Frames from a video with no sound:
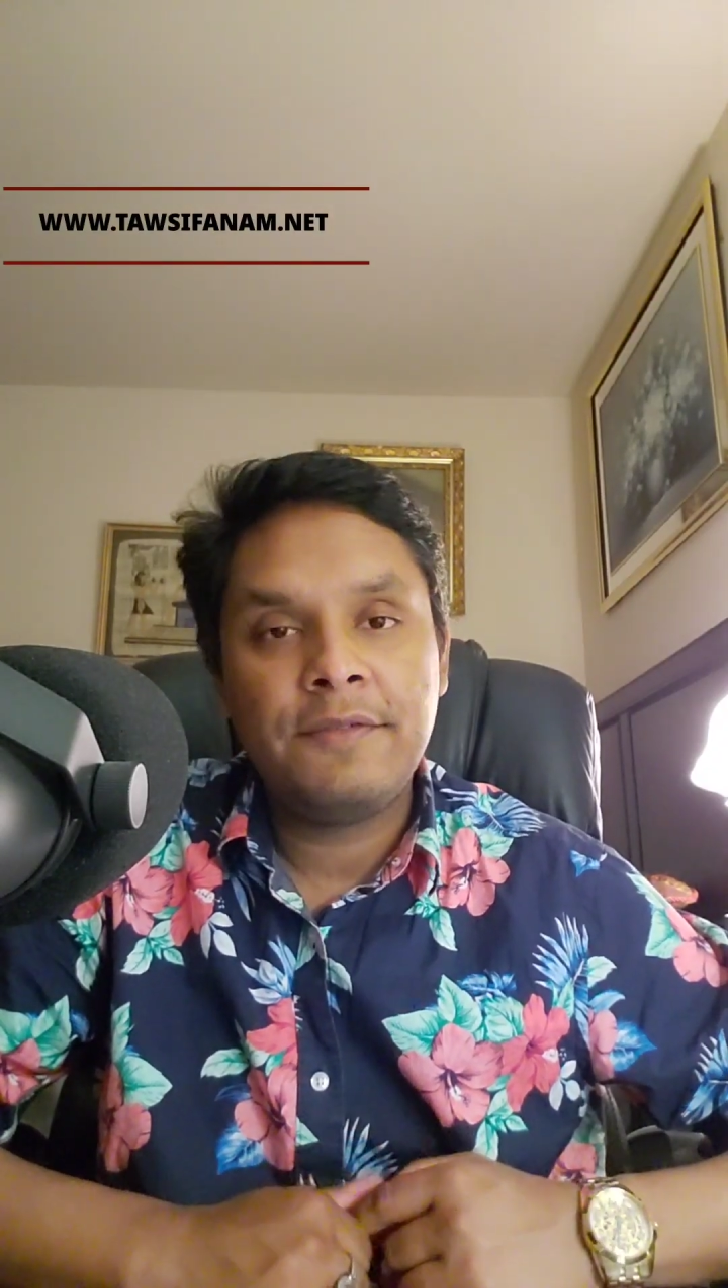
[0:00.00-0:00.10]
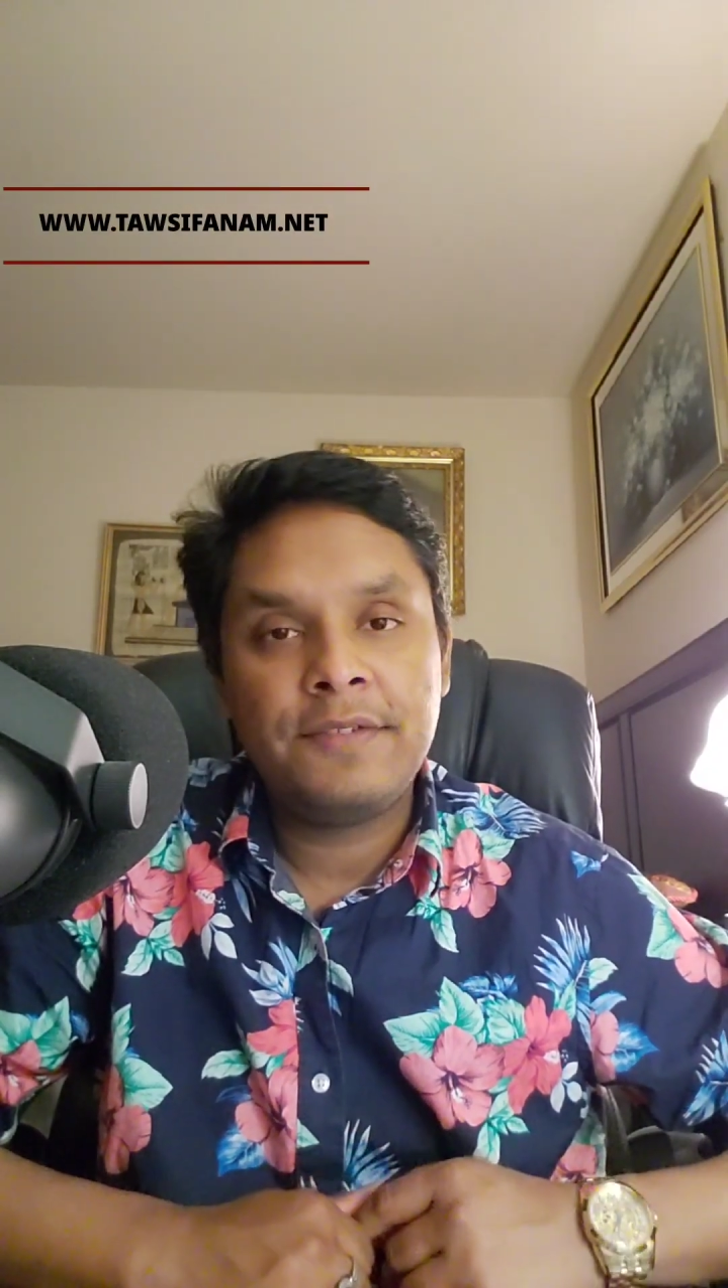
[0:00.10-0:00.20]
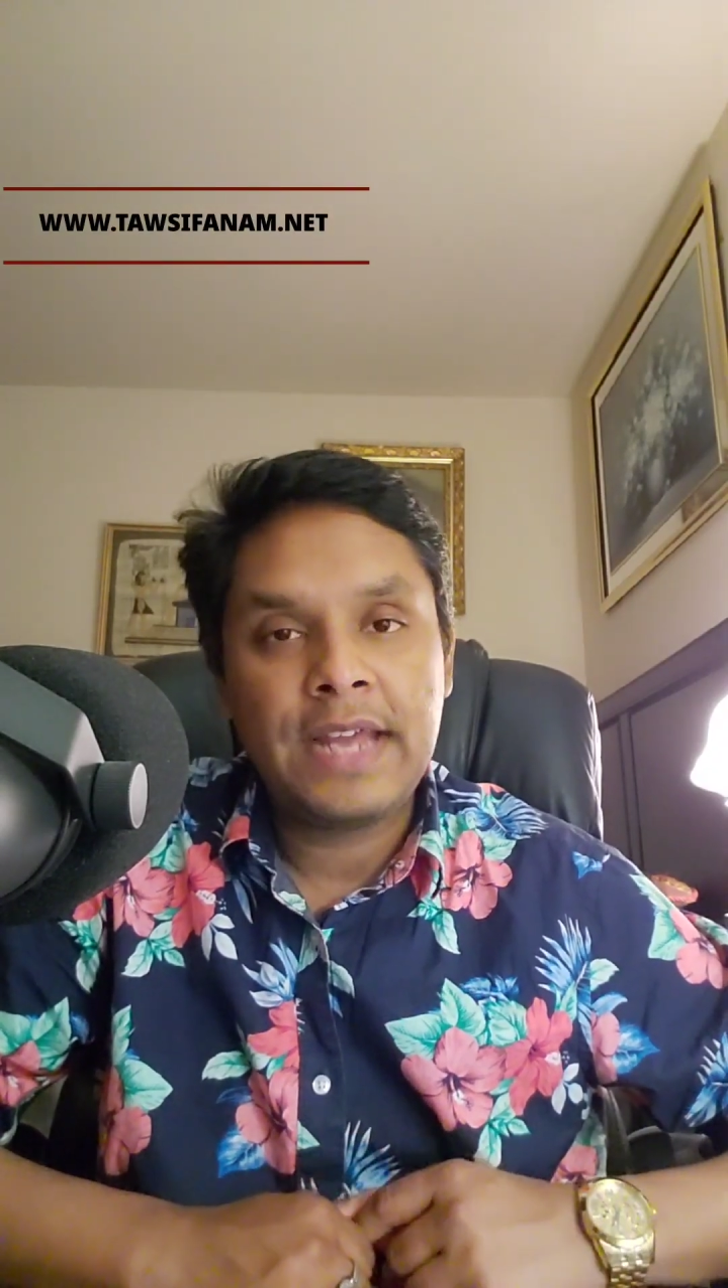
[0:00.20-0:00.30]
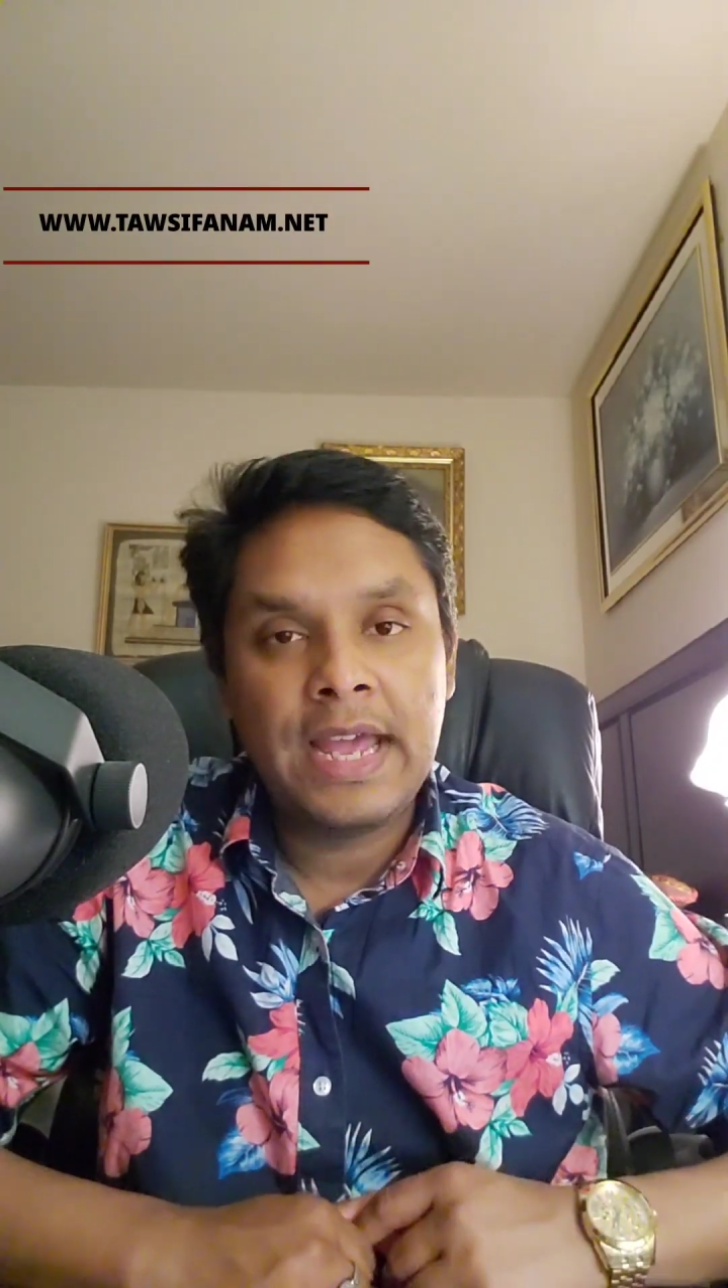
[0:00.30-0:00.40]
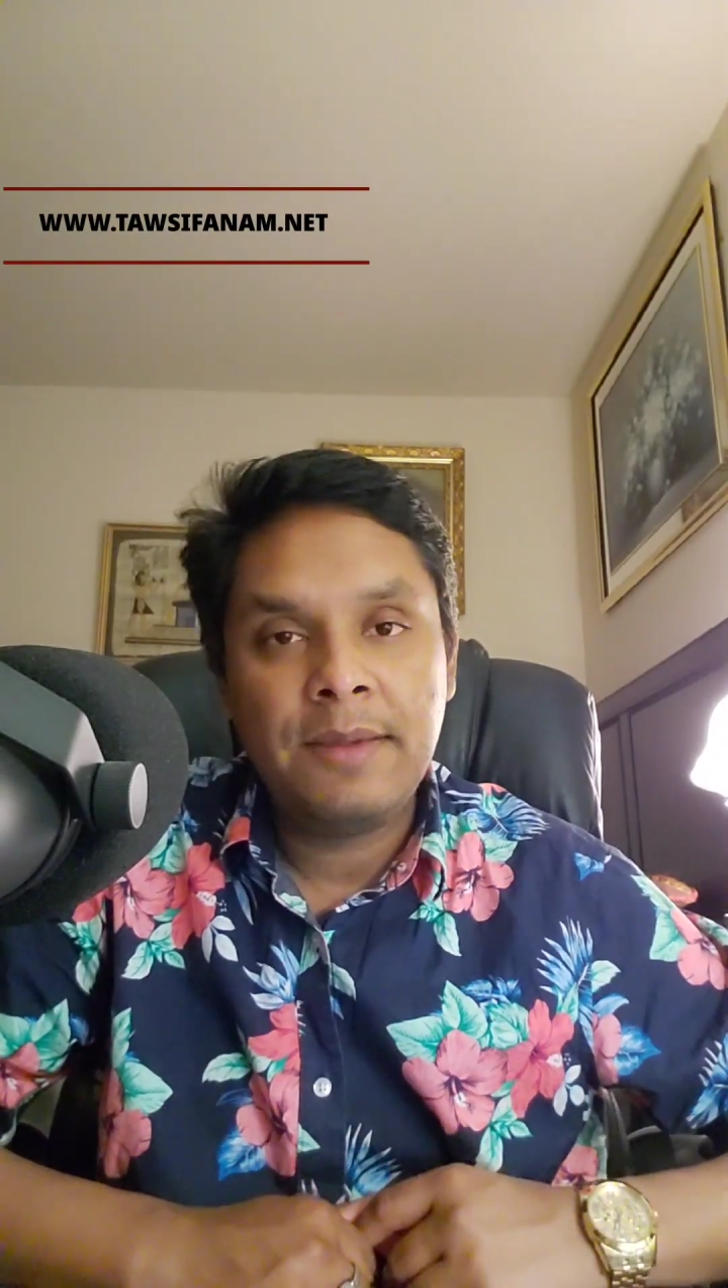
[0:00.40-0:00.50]

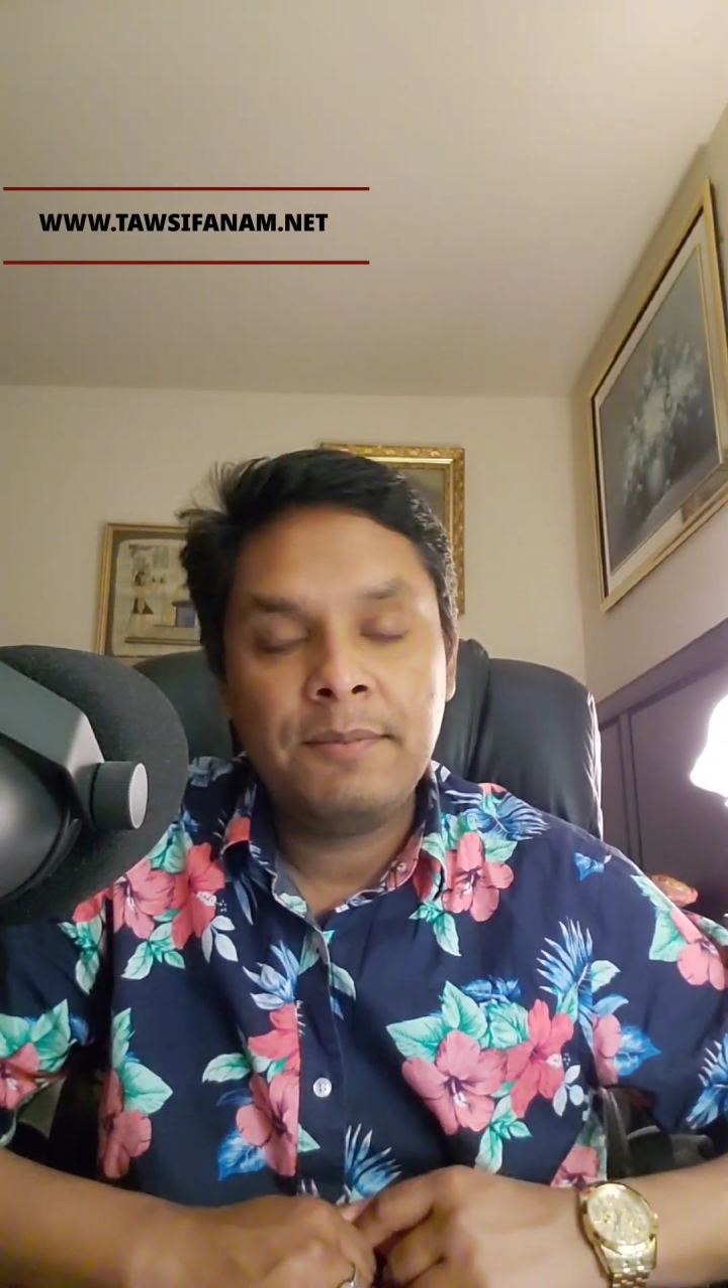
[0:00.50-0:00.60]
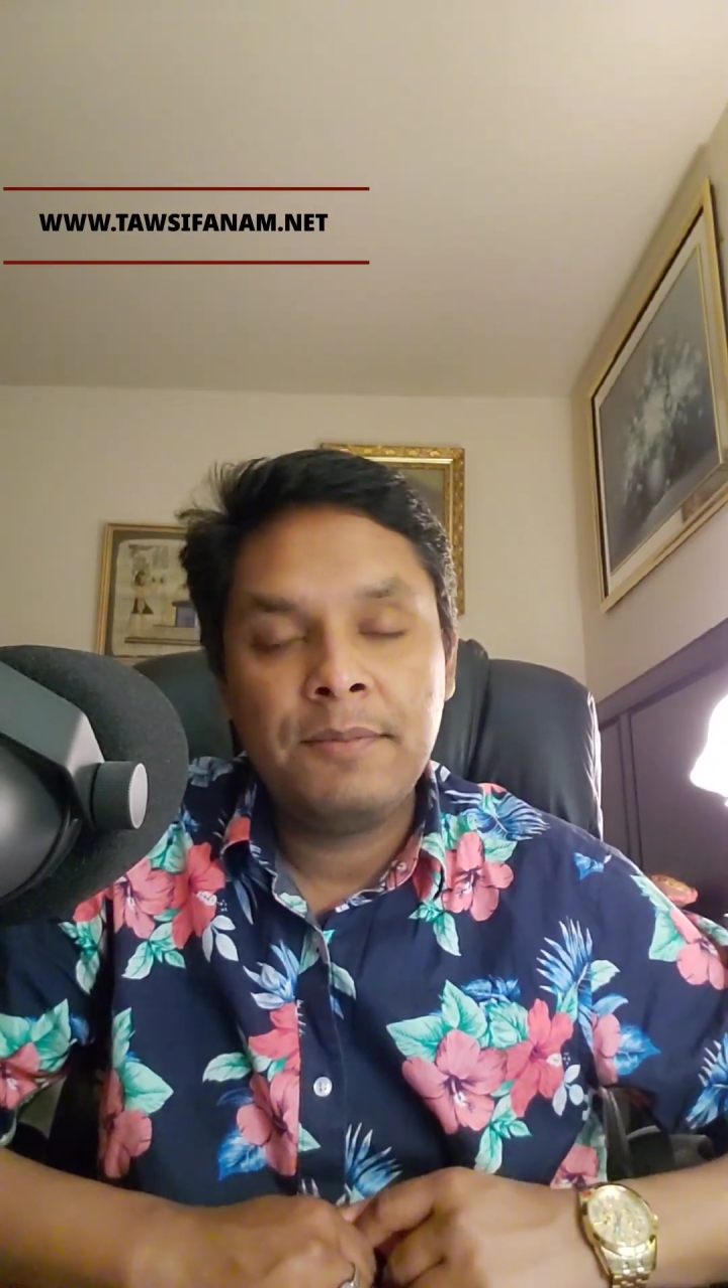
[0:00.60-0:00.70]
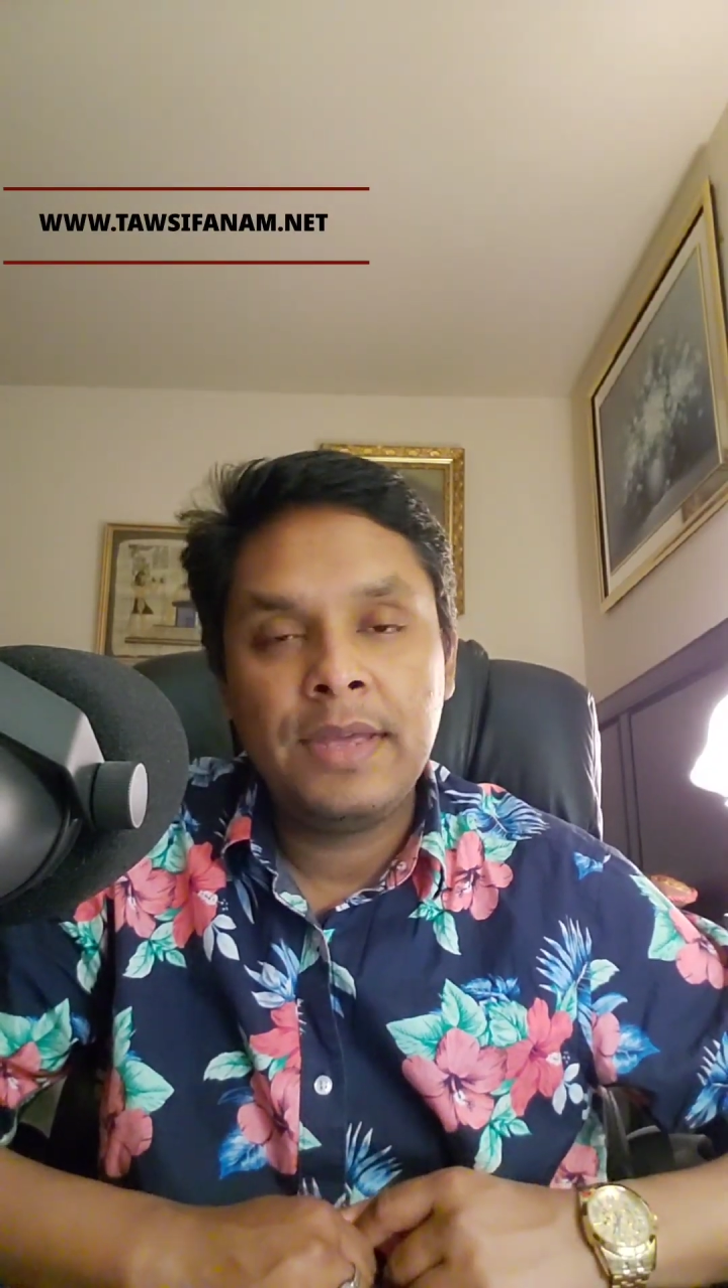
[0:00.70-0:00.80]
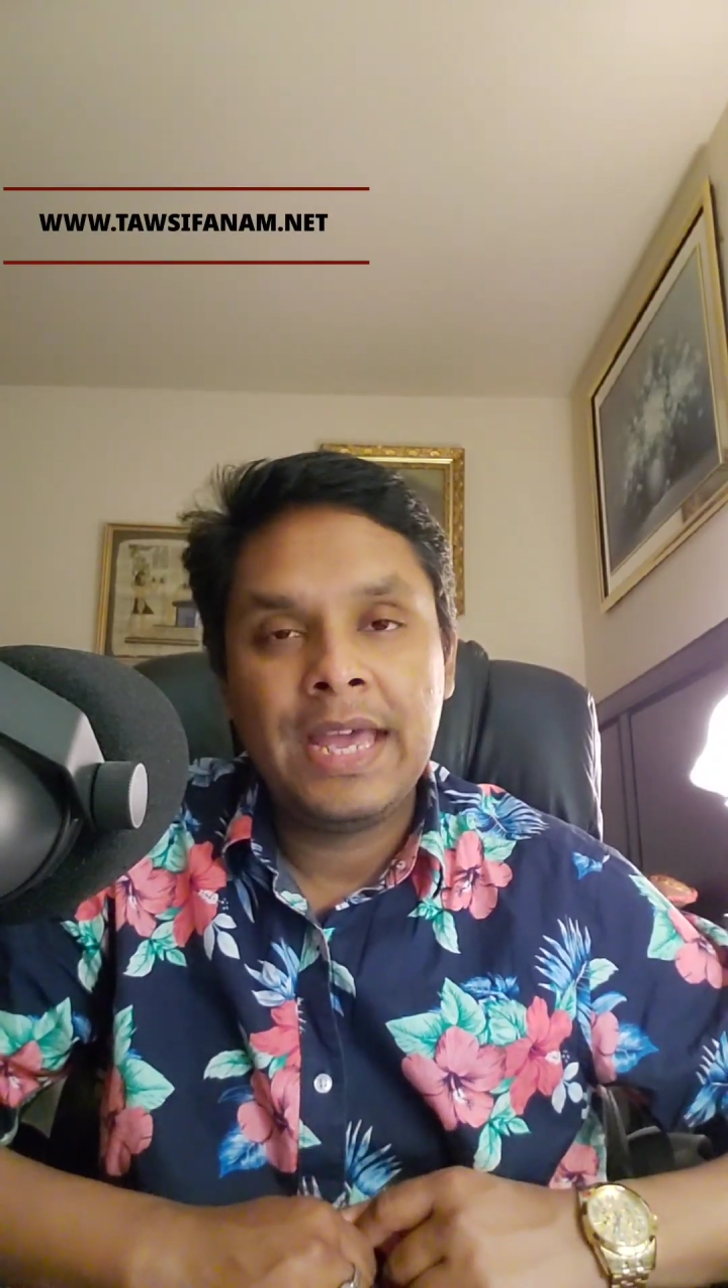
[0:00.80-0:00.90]
of time